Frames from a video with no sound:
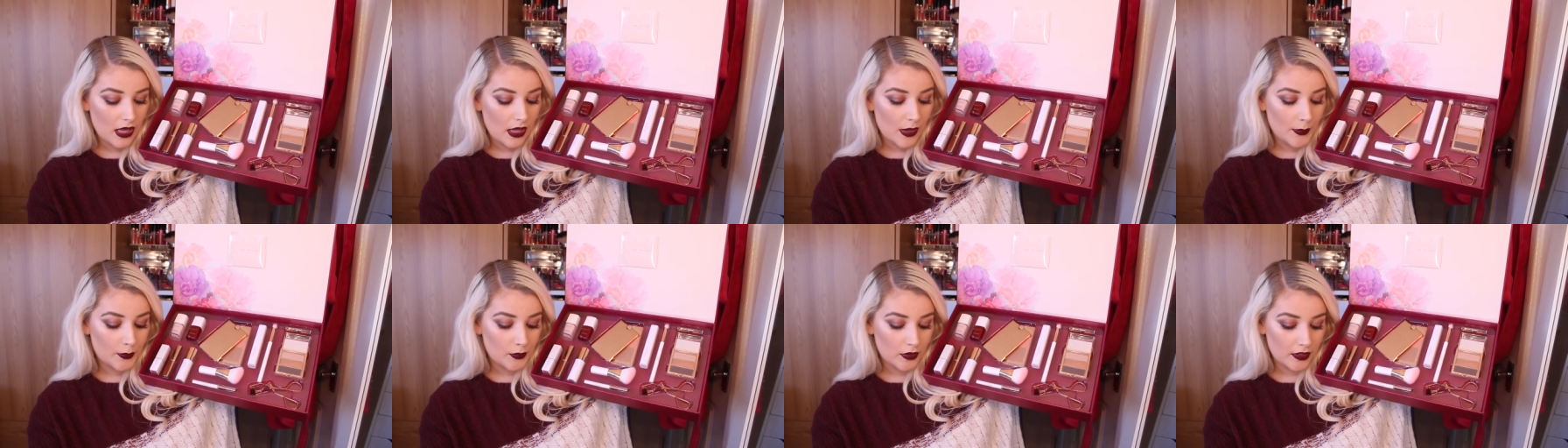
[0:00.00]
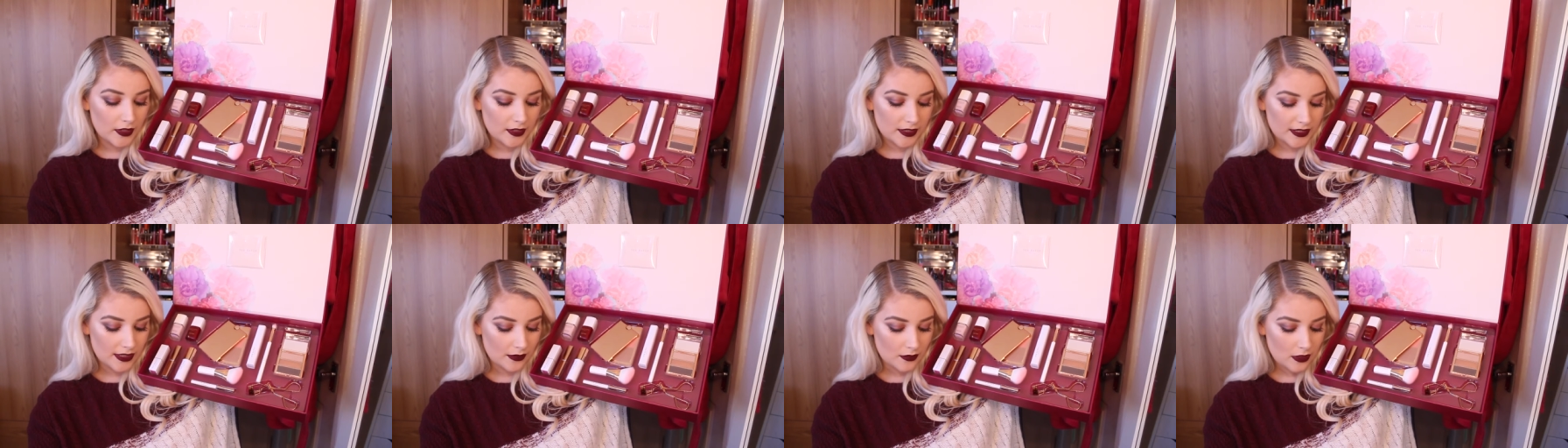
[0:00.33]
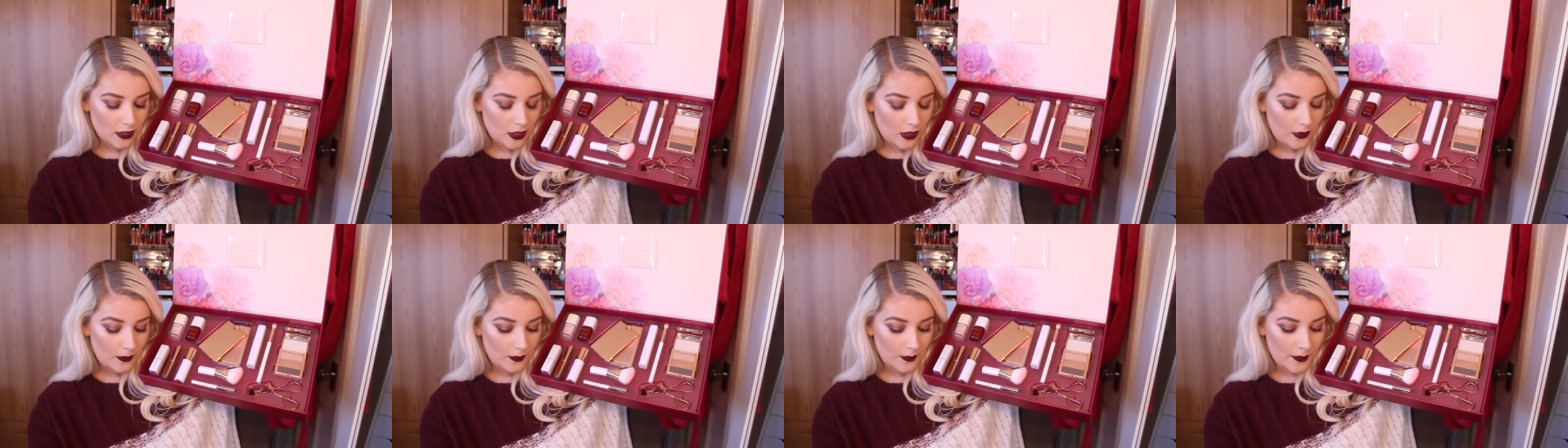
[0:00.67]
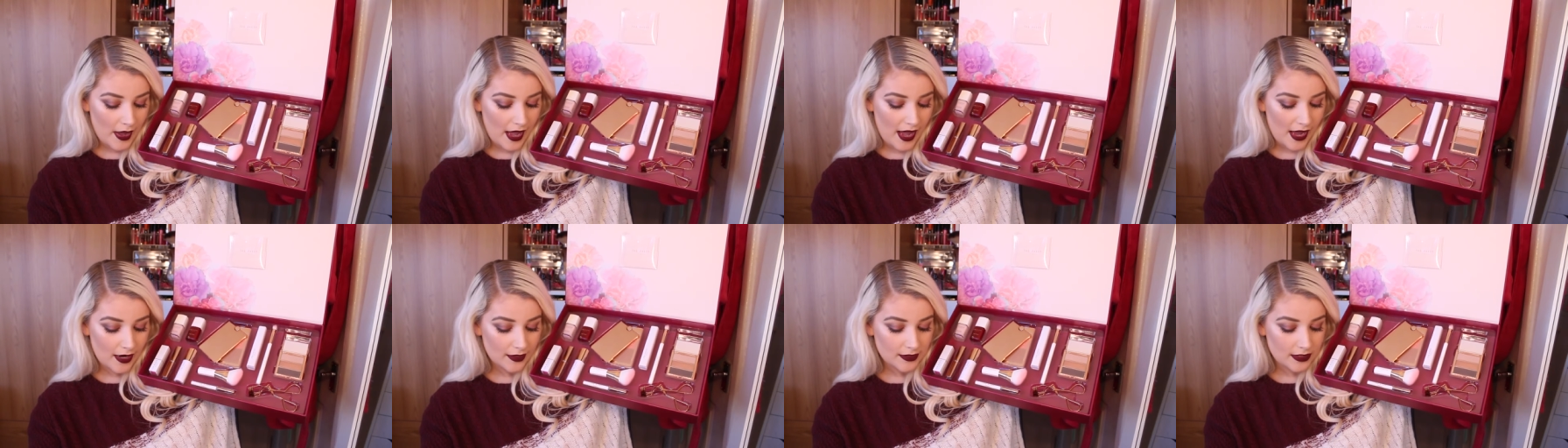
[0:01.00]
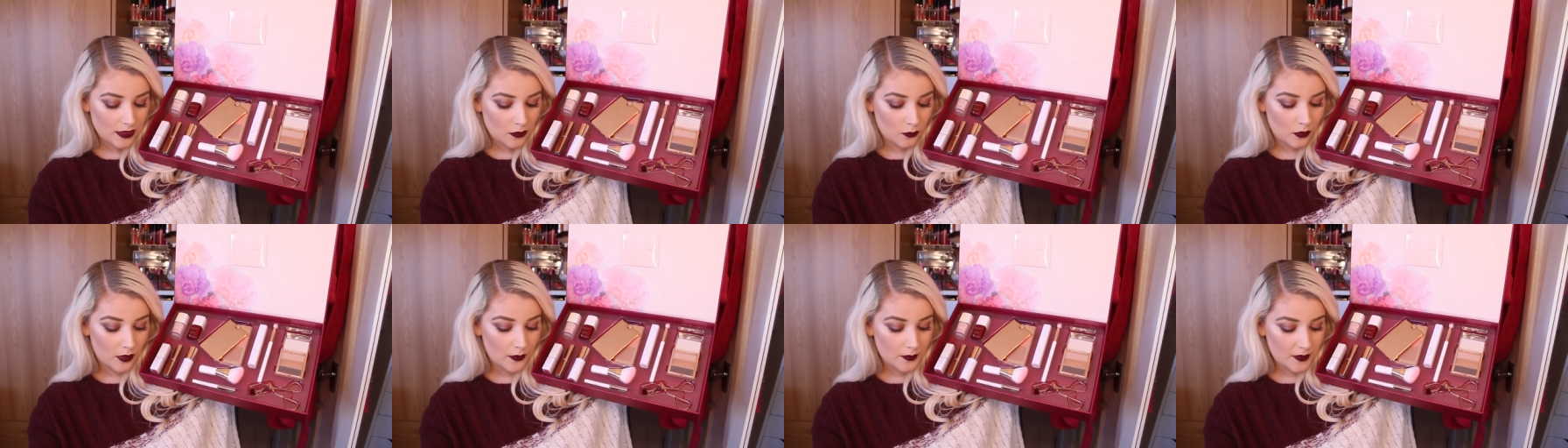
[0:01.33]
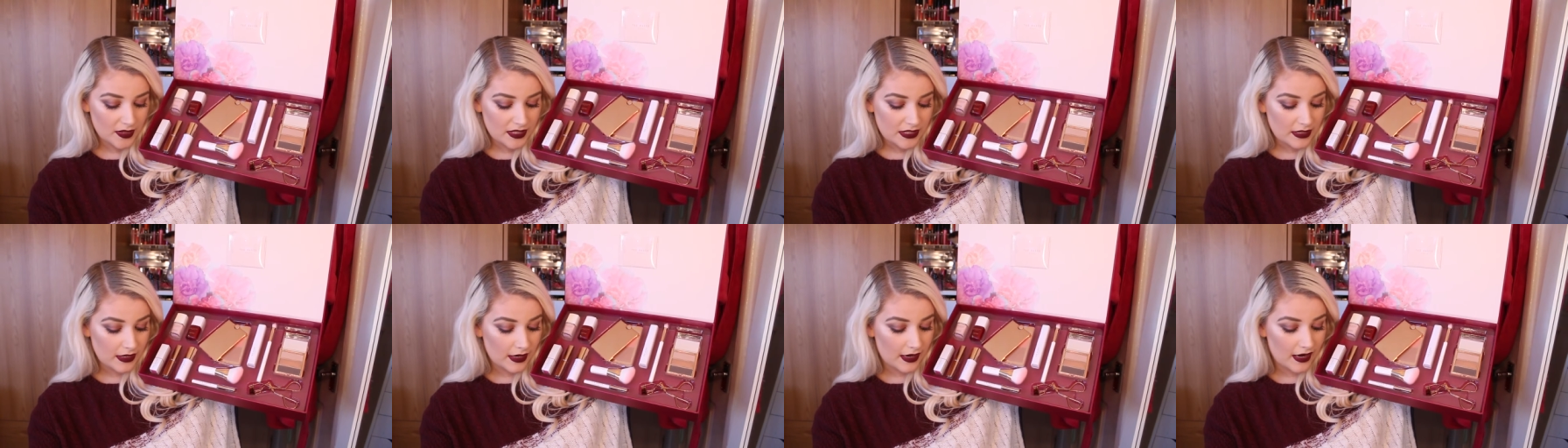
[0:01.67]
a bronzing compact, one
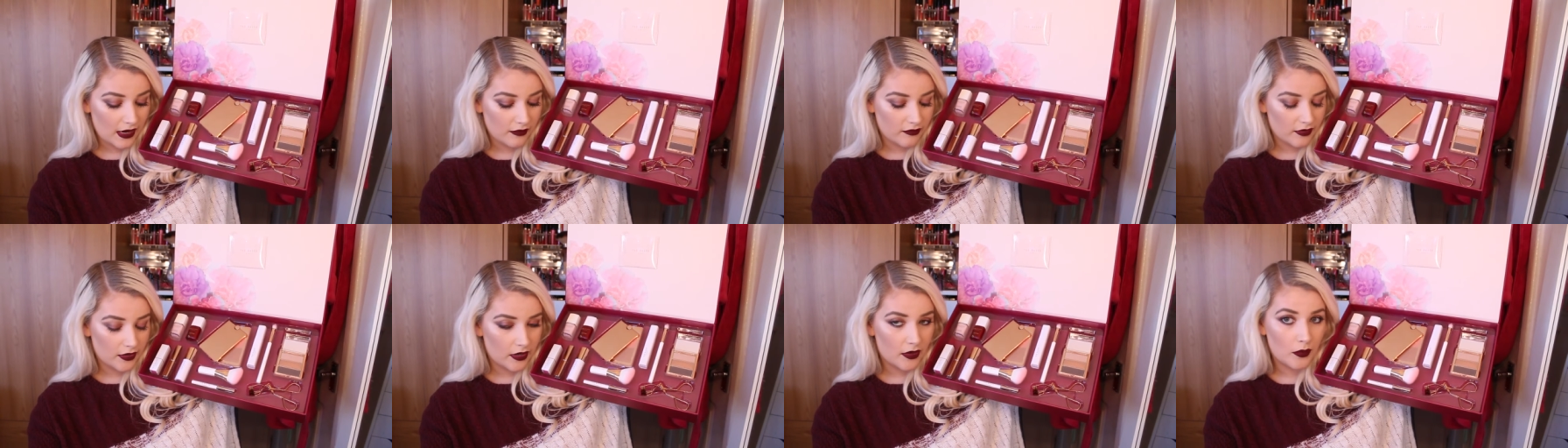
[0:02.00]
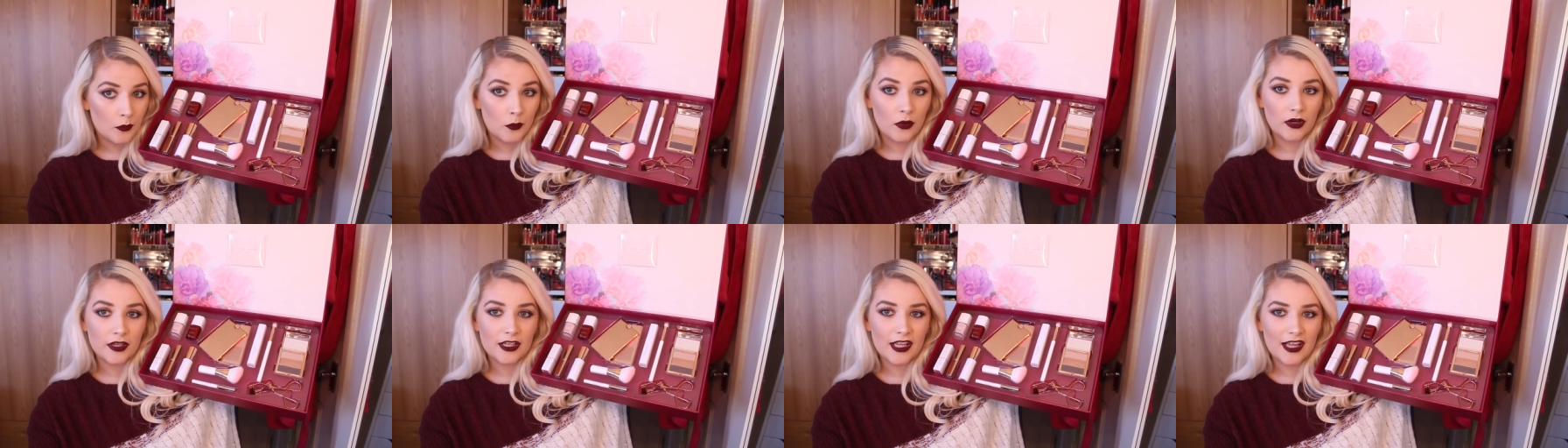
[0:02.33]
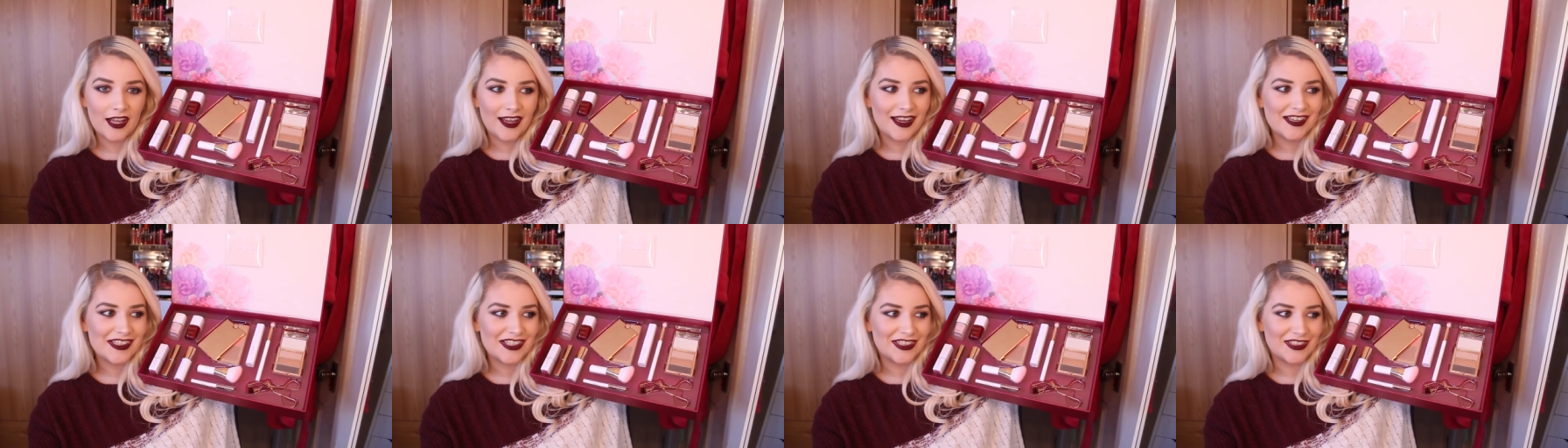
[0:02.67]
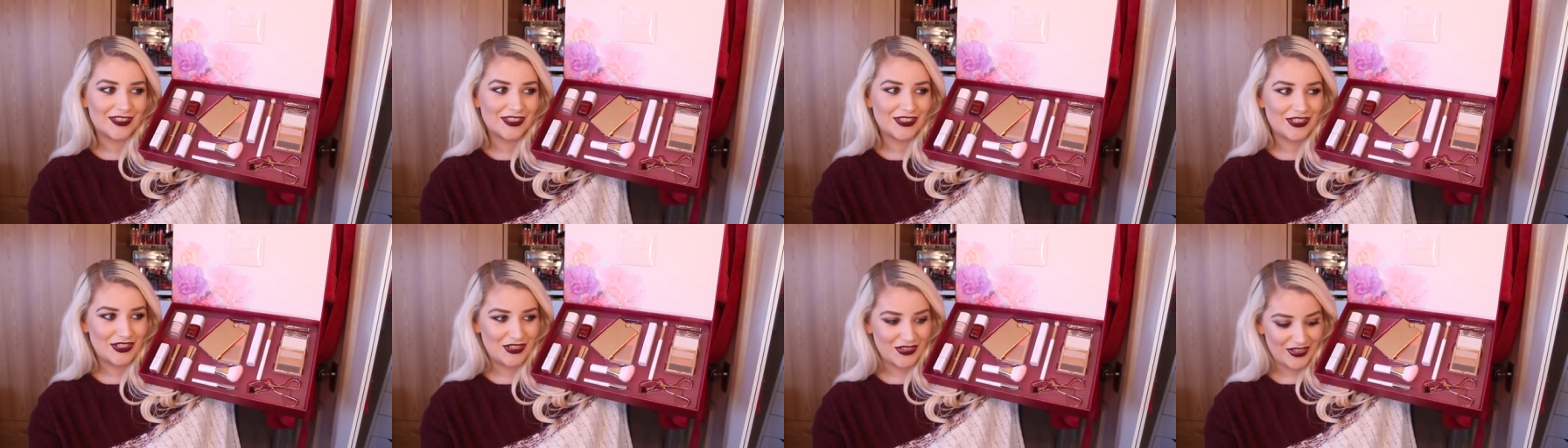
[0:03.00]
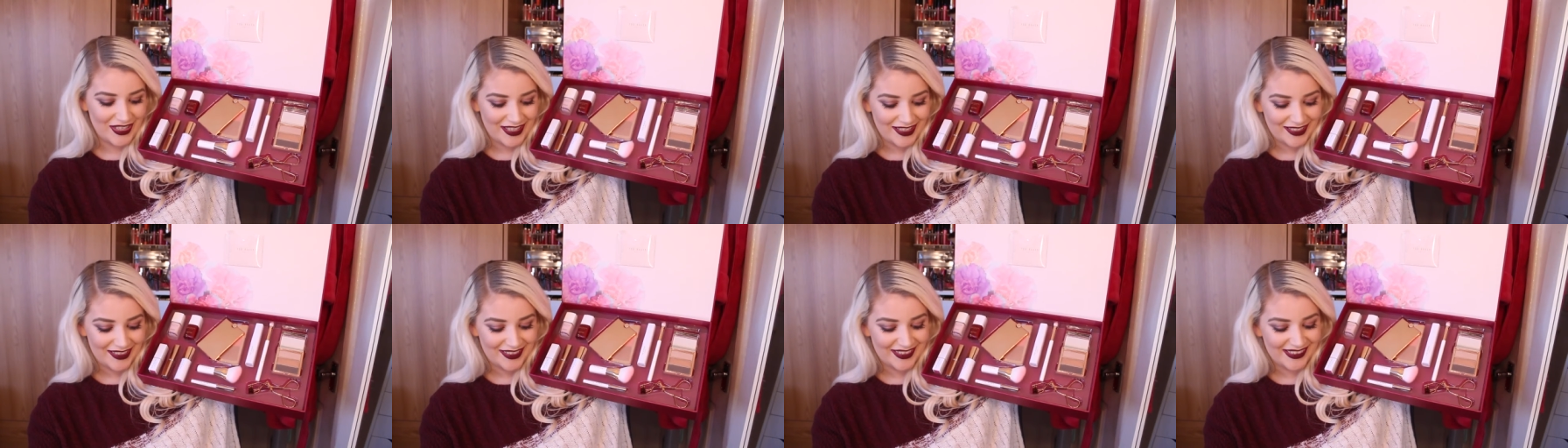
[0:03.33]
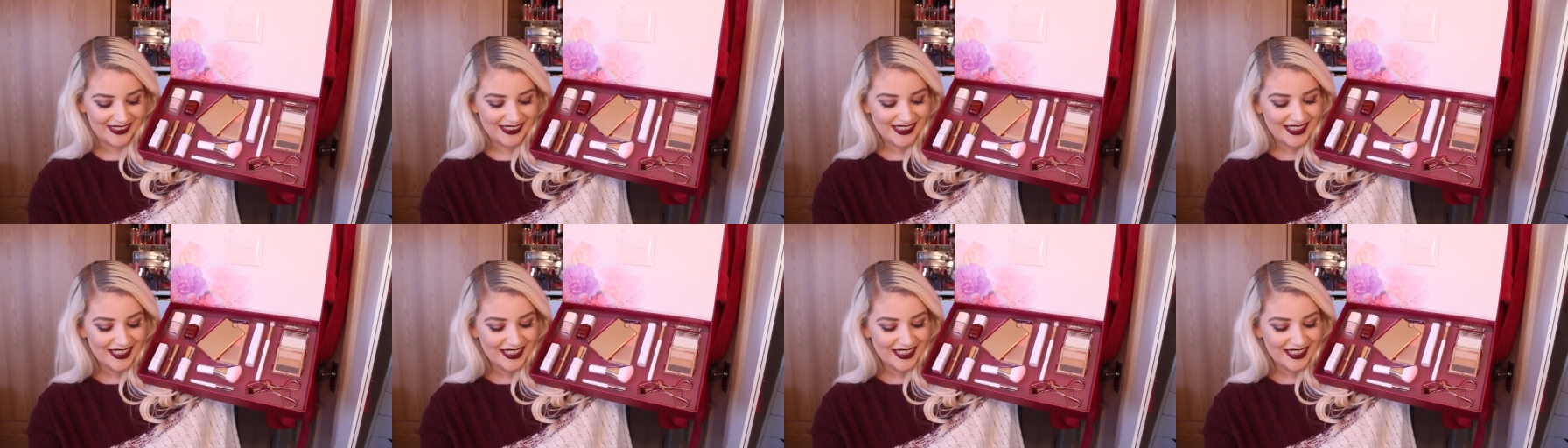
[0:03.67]
mascara, one eyeshadow trio,